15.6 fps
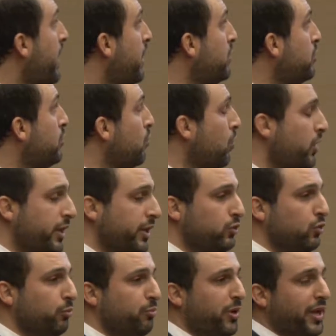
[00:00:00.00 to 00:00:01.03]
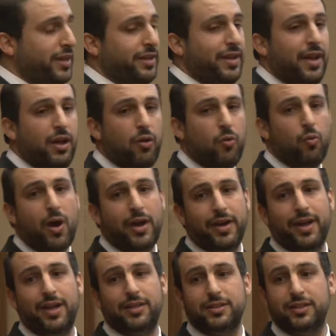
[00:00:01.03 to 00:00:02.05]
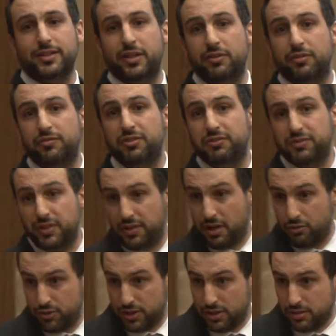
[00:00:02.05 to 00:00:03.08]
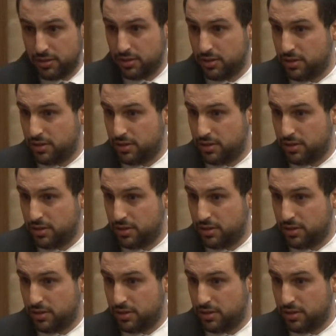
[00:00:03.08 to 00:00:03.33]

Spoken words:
and you will need to pay 150,000.